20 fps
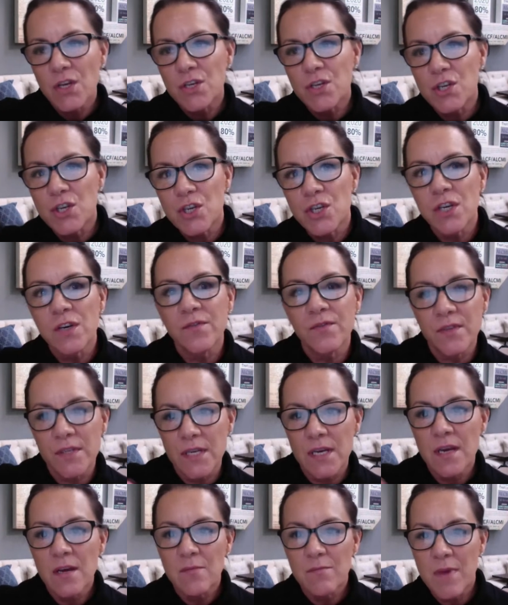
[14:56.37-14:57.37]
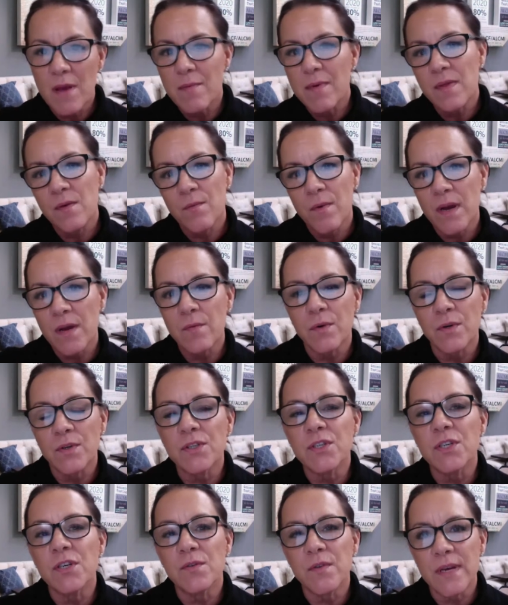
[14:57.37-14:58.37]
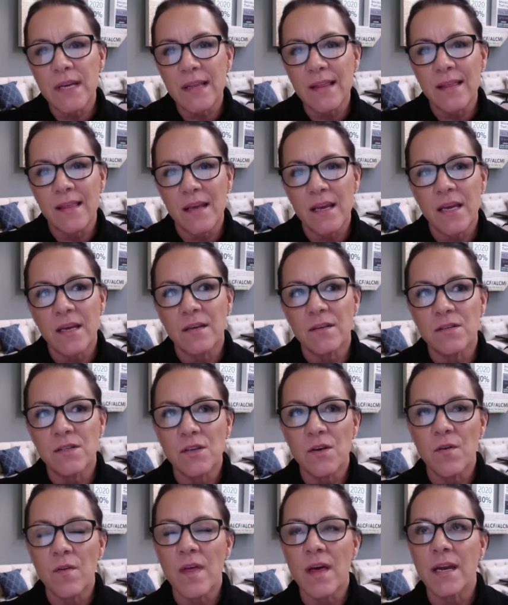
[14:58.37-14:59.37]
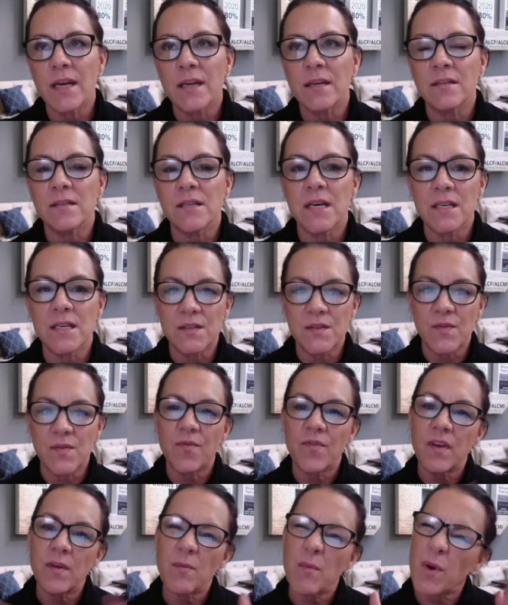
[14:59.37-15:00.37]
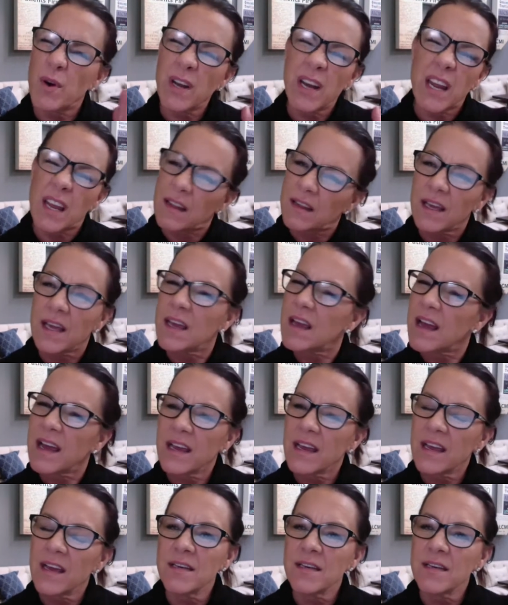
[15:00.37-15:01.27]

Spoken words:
shift maybe the way we're doing things so that it does fit more neatly, I